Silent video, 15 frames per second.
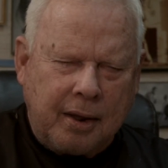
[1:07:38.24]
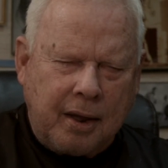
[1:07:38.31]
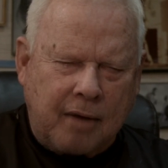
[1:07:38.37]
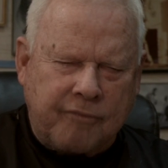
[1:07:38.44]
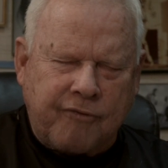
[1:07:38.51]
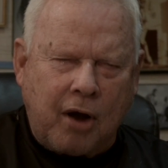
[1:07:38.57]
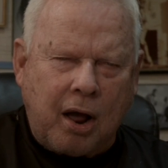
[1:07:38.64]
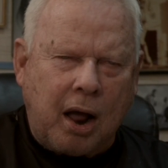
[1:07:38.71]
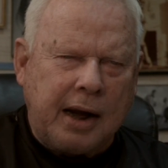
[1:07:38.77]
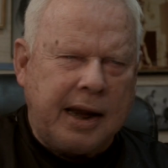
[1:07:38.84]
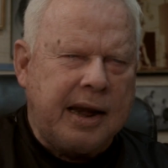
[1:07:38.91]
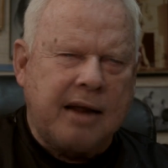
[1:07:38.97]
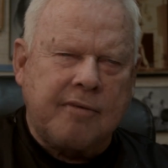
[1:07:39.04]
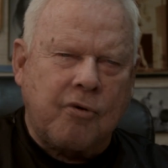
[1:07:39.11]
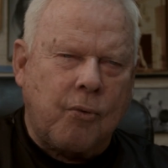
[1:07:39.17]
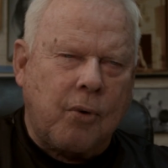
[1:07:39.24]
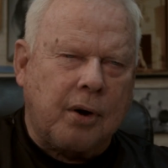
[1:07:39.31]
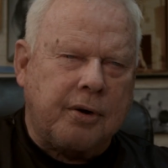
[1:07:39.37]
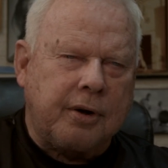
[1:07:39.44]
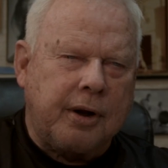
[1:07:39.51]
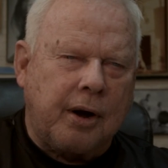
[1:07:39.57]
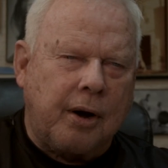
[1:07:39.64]
a fraud. He never
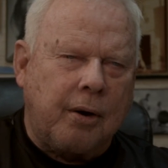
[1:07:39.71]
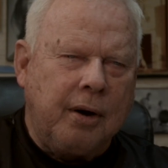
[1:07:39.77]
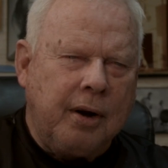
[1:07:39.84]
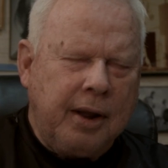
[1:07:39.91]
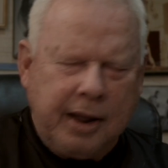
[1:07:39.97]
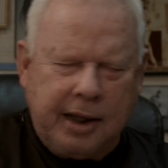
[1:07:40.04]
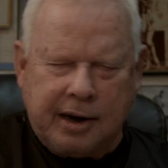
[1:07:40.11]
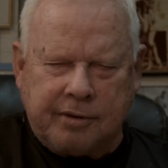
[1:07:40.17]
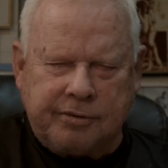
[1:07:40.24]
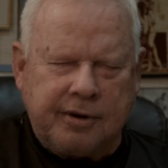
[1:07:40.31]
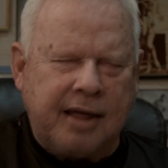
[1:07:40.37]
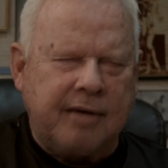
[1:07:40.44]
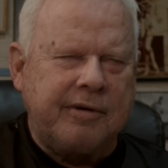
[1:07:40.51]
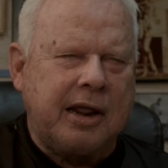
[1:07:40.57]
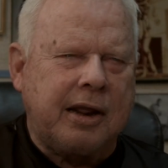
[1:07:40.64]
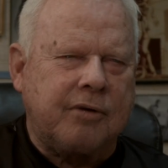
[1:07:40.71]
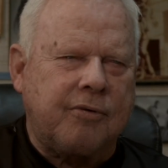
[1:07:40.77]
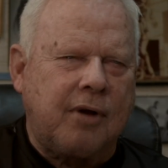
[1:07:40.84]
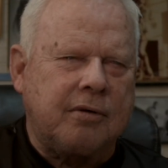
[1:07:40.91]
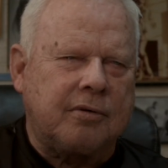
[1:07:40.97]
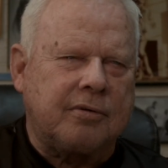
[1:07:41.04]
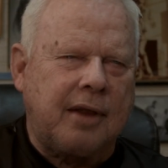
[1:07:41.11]
worked here. He doesn't have any
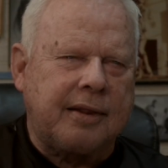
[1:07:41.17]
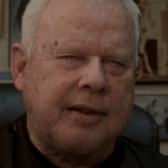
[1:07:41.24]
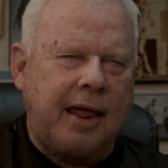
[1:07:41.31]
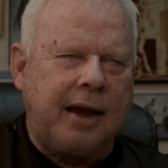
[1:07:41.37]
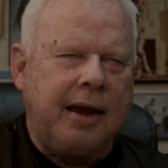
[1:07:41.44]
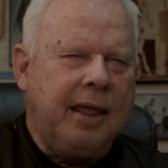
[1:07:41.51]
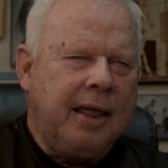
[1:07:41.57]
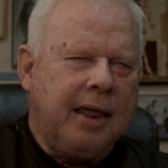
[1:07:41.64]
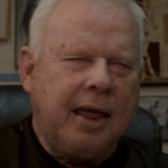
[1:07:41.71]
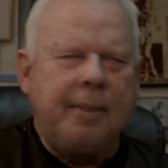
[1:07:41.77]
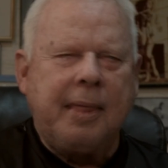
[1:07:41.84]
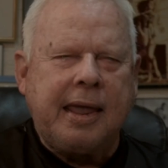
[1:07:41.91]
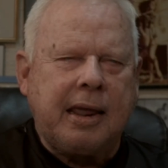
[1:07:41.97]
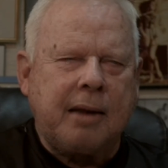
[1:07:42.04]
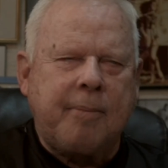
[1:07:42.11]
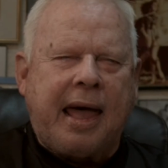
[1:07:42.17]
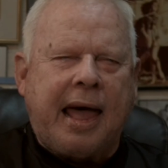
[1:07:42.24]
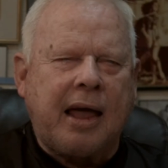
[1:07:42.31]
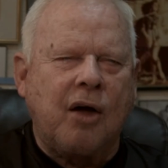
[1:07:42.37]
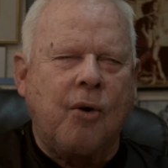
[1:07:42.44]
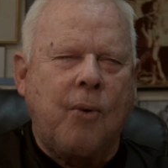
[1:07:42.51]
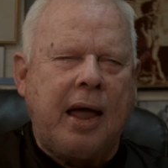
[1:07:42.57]
credentials like that. And they could
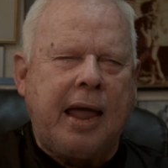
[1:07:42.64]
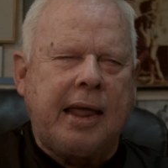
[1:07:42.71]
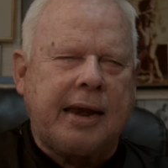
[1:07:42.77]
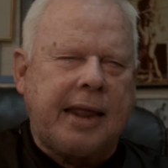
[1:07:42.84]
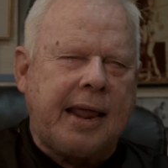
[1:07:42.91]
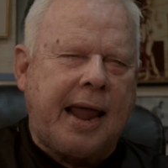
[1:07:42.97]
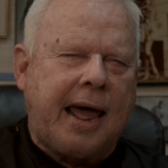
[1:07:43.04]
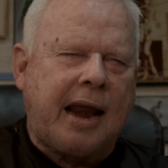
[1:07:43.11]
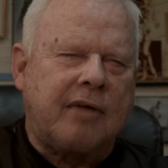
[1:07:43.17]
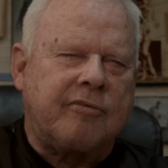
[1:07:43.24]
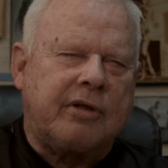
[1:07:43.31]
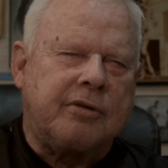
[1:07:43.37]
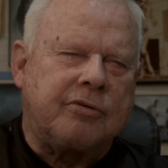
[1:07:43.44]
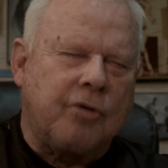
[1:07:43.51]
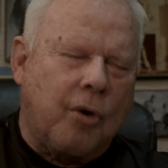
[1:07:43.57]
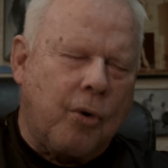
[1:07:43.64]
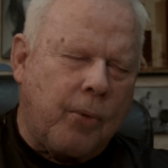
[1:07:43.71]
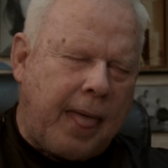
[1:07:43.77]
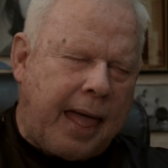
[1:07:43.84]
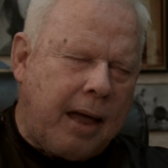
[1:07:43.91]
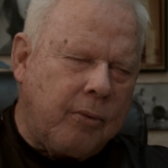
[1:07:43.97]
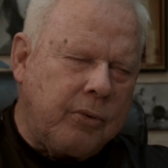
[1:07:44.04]
back away and get out of it. So
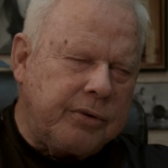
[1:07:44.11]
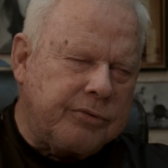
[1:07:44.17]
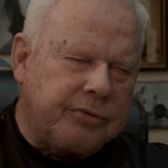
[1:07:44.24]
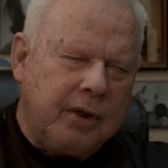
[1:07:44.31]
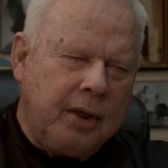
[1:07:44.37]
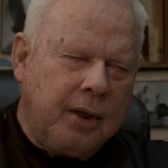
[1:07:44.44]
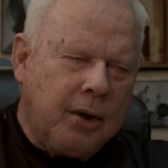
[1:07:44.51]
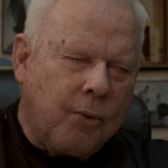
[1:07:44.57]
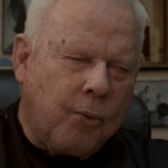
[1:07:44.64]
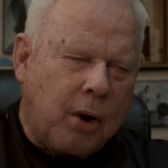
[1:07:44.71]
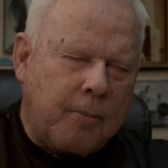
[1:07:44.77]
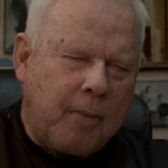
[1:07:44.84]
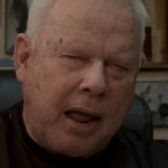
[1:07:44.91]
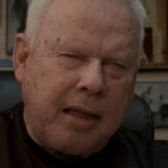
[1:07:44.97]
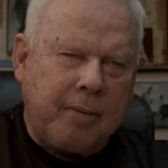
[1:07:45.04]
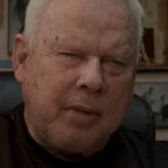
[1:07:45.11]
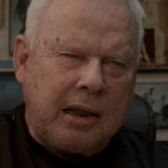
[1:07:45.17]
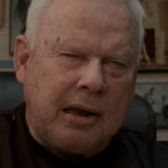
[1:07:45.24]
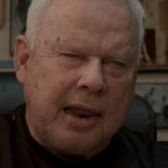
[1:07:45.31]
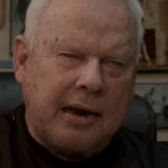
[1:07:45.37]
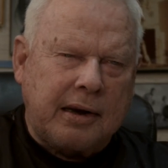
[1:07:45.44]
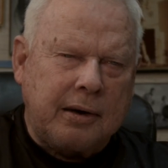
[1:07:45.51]
that was what Mike
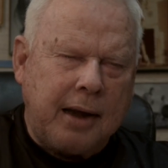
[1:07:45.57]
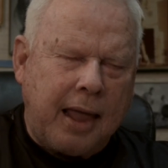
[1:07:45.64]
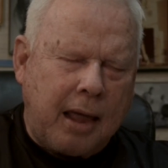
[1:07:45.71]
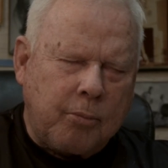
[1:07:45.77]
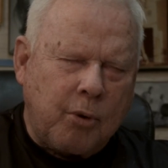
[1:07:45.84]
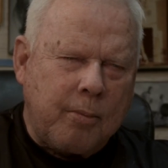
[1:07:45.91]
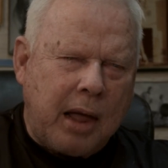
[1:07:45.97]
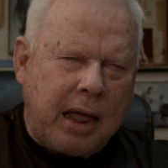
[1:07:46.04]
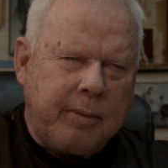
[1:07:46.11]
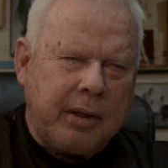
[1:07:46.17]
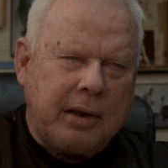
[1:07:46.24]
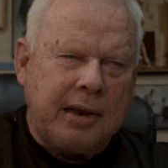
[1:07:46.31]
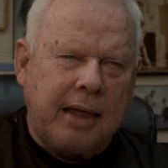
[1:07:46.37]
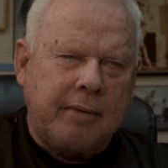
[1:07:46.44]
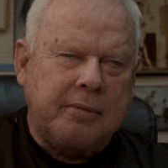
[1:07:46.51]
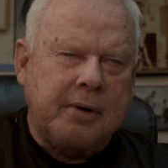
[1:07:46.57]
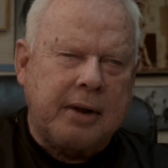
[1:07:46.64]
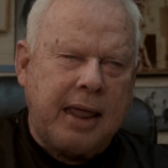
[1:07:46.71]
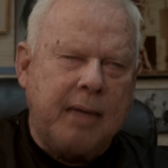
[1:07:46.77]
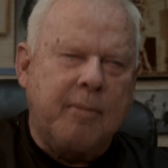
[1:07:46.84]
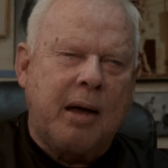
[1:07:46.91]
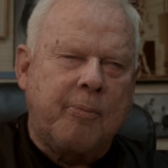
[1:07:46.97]
McClellan, Admiral Mike McClellan,
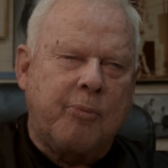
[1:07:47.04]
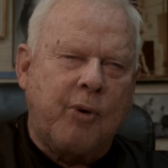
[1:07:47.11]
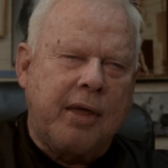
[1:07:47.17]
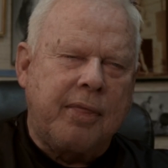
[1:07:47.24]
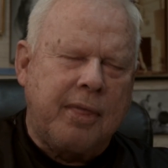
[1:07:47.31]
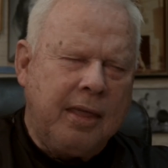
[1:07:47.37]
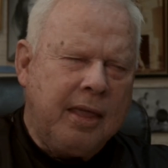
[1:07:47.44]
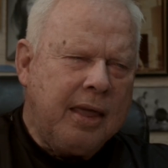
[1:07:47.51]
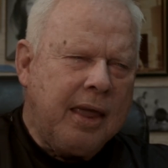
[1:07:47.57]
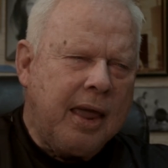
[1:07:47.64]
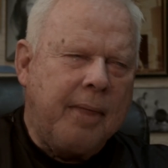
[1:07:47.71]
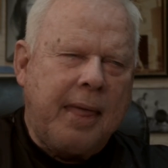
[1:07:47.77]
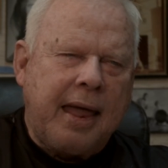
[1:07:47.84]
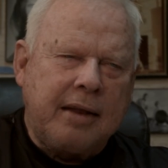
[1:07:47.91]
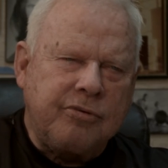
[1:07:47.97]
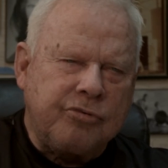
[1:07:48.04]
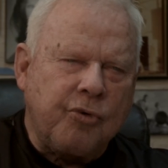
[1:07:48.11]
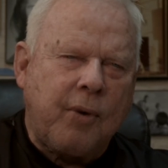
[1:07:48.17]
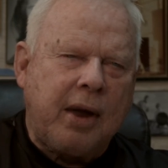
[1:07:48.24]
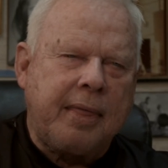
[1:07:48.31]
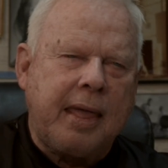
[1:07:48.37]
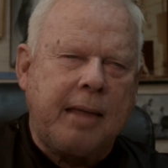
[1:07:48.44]
came up with, and that's the
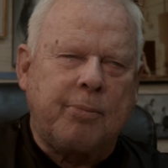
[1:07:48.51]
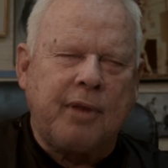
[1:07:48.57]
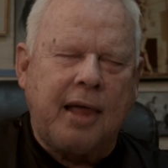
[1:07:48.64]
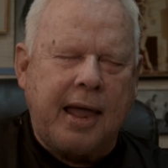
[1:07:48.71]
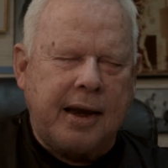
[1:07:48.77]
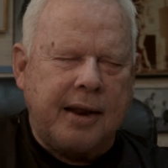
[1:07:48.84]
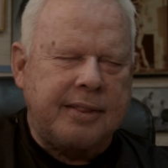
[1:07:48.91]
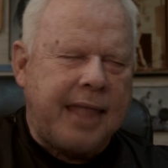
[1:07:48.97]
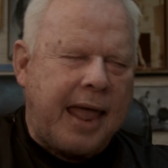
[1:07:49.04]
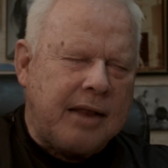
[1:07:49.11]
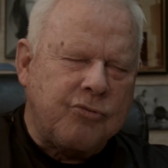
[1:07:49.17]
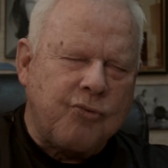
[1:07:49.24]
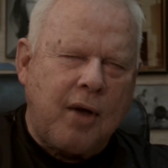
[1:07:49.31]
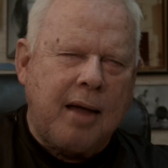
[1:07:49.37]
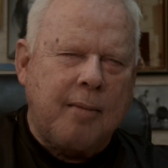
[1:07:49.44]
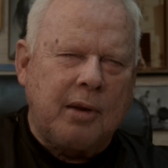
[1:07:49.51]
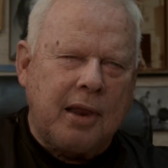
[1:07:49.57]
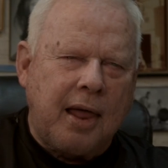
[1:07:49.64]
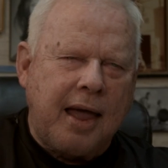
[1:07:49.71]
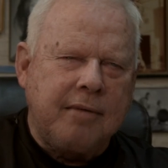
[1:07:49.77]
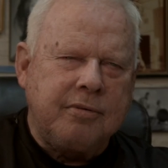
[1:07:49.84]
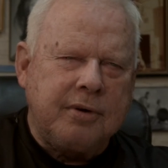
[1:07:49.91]
way they played it. That's why I'm
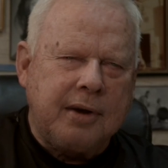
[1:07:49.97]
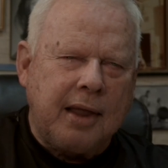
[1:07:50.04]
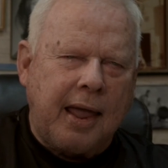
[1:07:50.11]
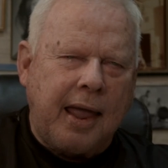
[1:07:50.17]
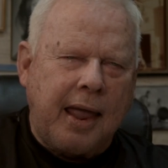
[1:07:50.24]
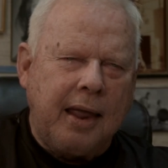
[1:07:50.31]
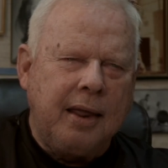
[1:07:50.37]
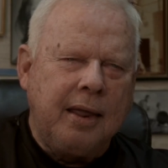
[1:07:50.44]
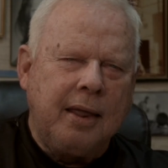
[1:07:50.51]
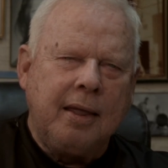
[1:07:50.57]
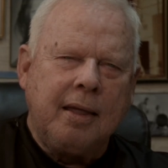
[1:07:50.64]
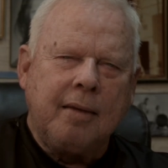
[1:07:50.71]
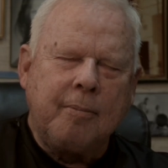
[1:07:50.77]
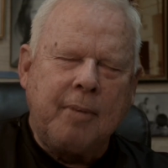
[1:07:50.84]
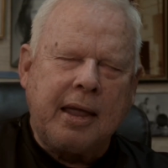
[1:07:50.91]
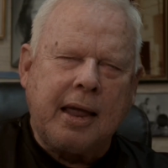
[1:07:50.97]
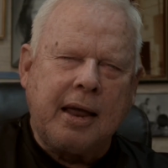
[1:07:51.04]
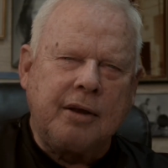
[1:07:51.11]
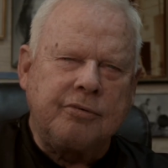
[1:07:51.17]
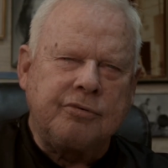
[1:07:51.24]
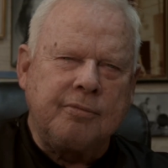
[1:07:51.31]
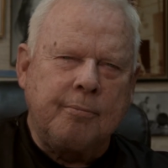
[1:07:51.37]
alive today,
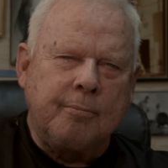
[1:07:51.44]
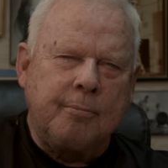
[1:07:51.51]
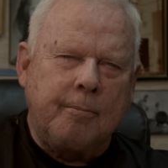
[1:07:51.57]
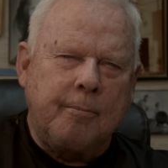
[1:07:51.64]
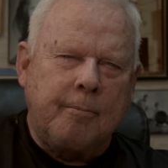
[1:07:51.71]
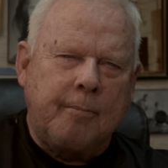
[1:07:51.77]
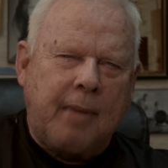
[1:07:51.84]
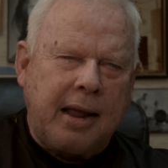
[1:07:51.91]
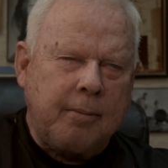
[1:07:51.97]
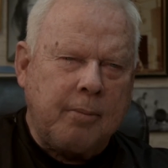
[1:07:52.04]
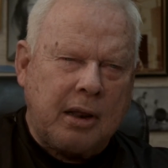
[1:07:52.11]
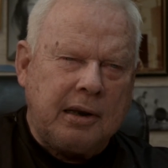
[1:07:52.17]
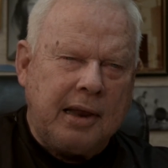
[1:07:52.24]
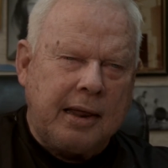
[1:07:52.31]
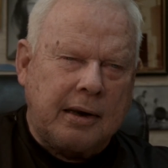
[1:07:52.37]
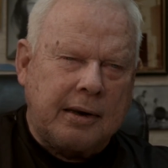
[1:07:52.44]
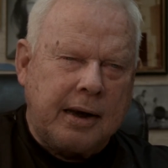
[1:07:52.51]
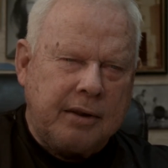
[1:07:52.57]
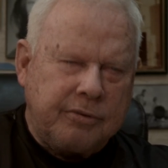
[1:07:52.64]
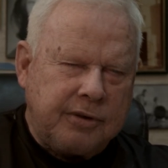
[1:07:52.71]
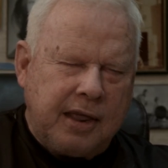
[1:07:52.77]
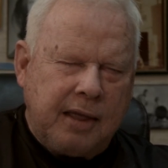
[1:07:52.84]
because Mike McClellan
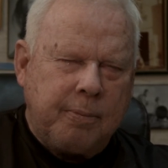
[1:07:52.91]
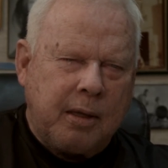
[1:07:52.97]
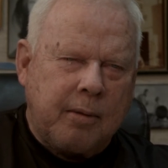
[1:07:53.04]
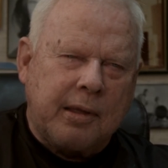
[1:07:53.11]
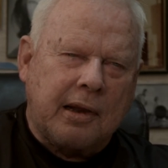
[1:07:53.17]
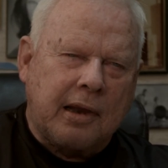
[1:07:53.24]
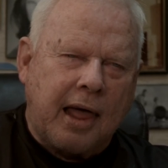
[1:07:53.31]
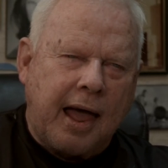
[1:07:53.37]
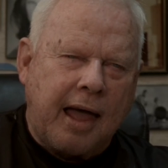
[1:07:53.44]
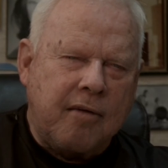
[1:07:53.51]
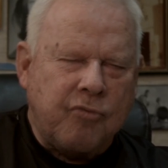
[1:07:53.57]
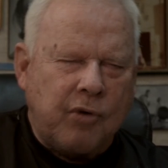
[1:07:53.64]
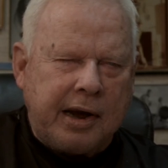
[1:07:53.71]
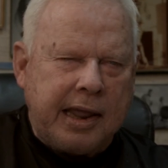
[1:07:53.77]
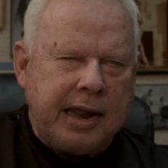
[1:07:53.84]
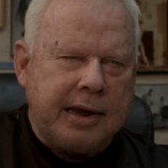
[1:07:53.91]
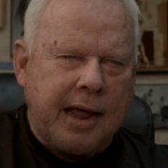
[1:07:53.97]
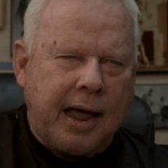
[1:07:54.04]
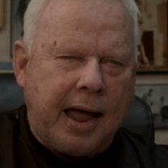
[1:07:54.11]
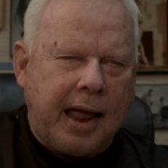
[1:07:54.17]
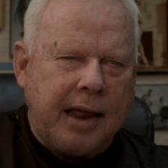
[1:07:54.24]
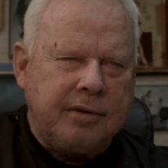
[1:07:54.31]
is keeping me alive. When he
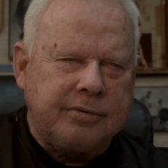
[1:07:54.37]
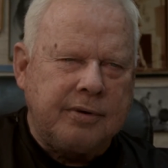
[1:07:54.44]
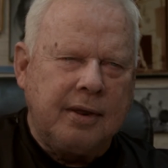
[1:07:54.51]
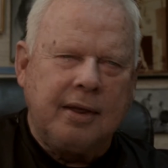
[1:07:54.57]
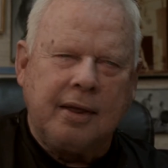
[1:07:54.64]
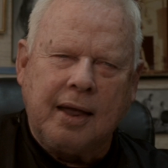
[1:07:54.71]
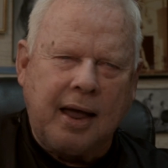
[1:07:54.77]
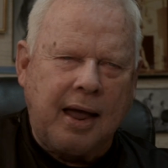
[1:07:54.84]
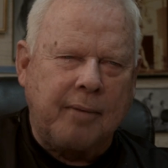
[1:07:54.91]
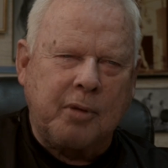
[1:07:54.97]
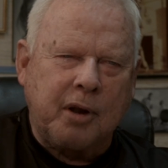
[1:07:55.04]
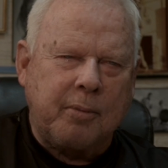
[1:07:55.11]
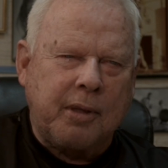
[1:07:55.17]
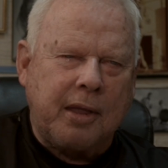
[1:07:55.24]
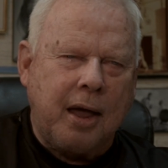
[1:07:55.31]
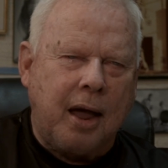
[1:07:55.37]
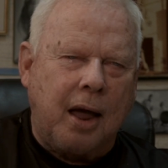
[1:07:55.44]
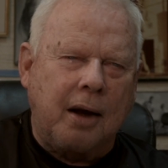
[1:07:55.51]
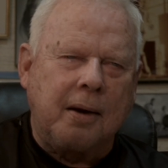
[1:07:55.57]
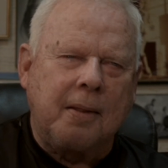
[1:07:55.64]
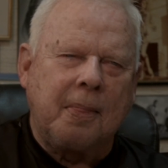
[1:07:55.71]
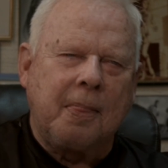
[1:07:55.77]
dies, I'm going to be gone.